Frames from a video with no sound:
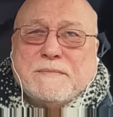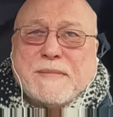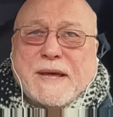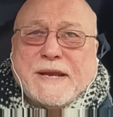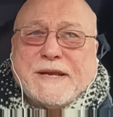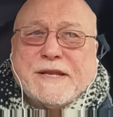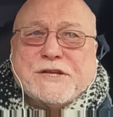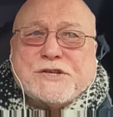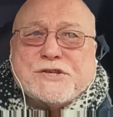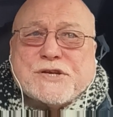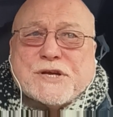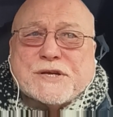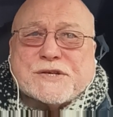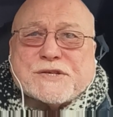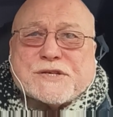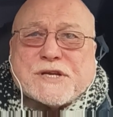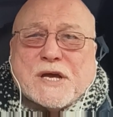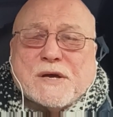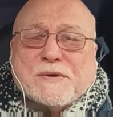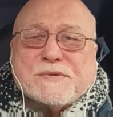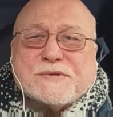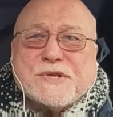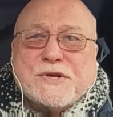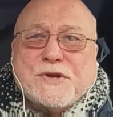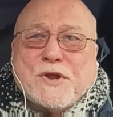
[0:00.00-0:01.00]
Many
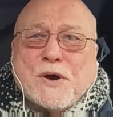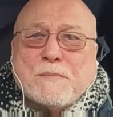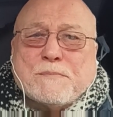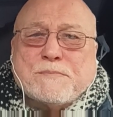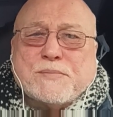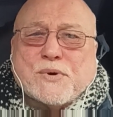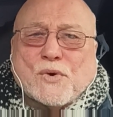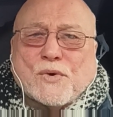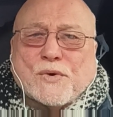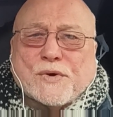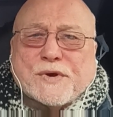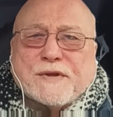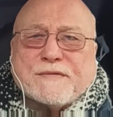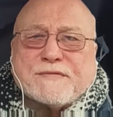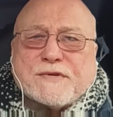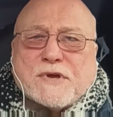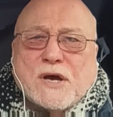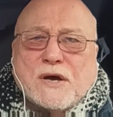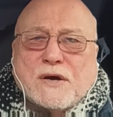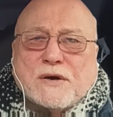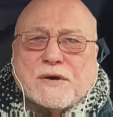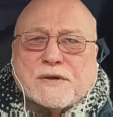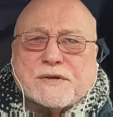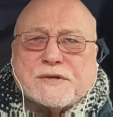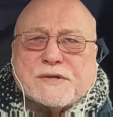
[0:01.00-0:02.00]
churchgoers are not born of
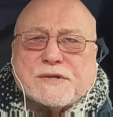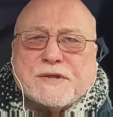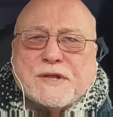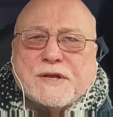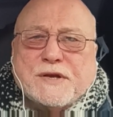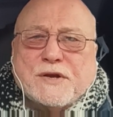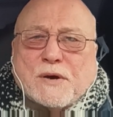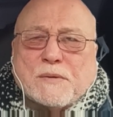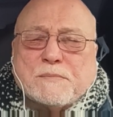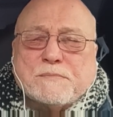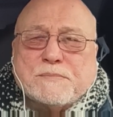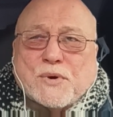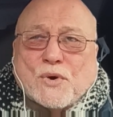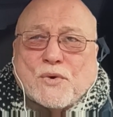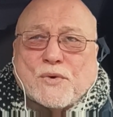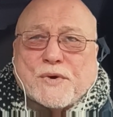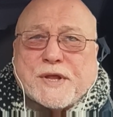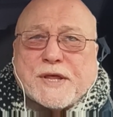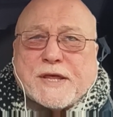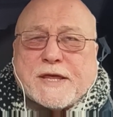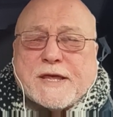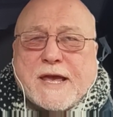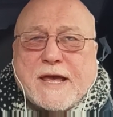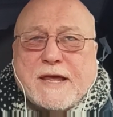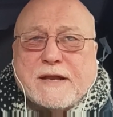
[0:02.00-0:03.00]
God. They're not
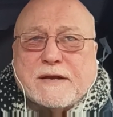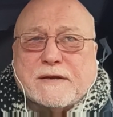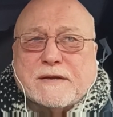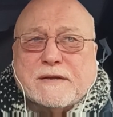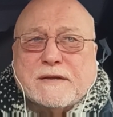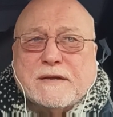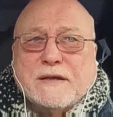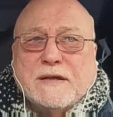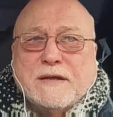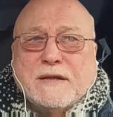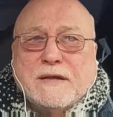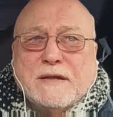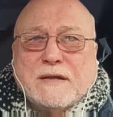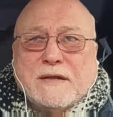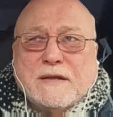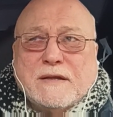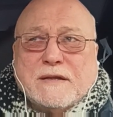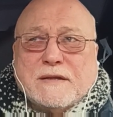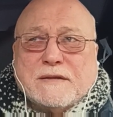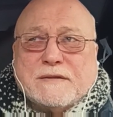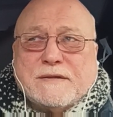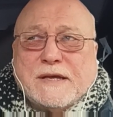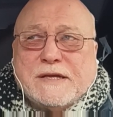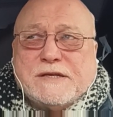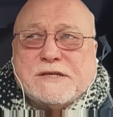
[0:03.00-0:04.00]
born again.
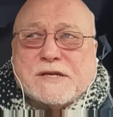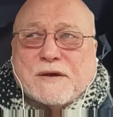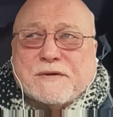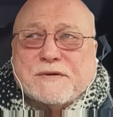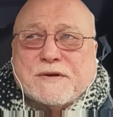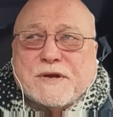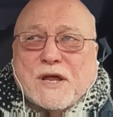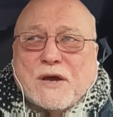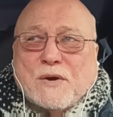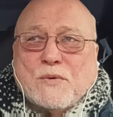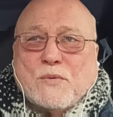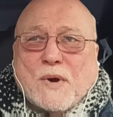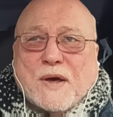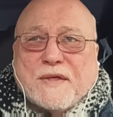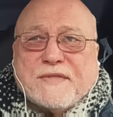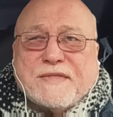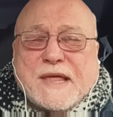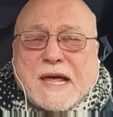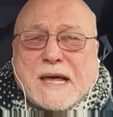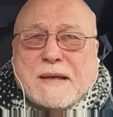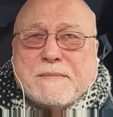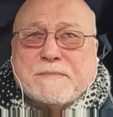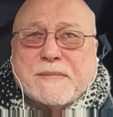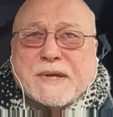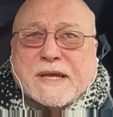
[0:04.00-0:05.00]
They don't know what
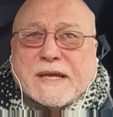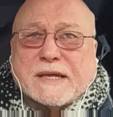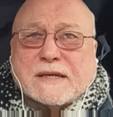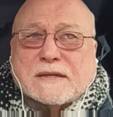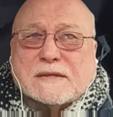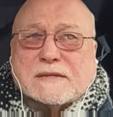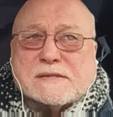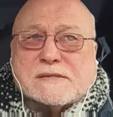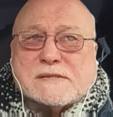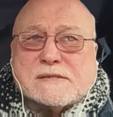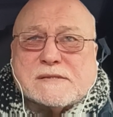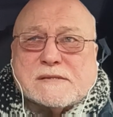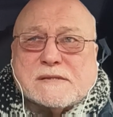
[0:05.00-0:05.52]
that means.